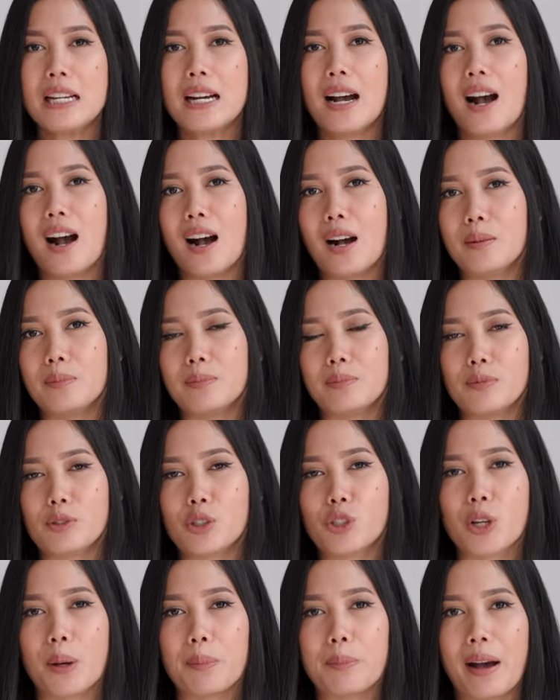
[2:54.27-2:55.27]
um,
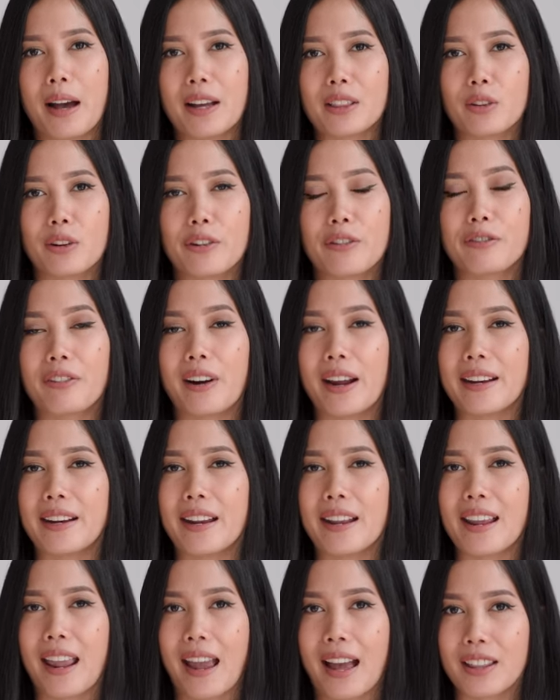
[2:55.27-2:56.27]
shabbat or friday
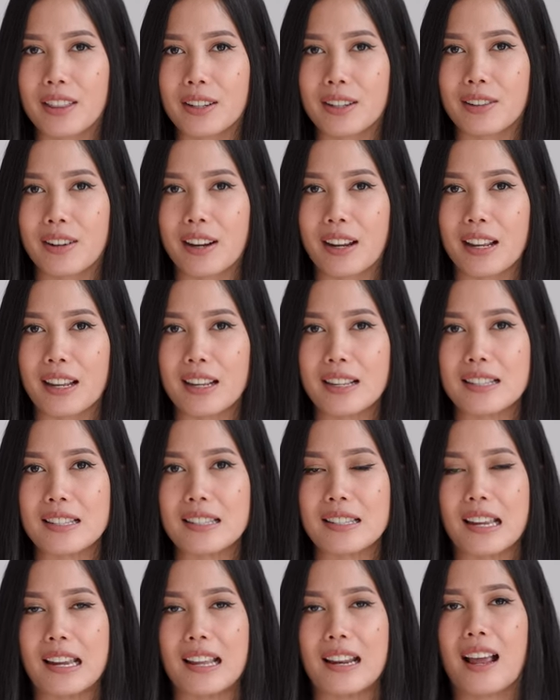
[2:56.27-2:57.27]
gatherings
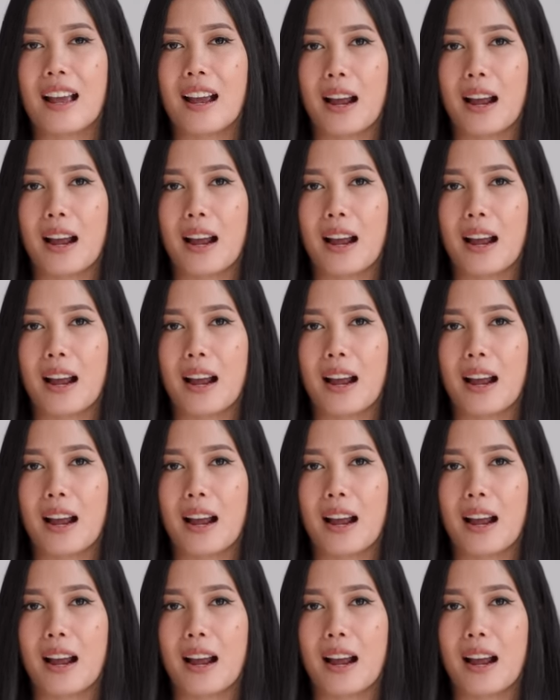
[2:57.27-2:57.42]
in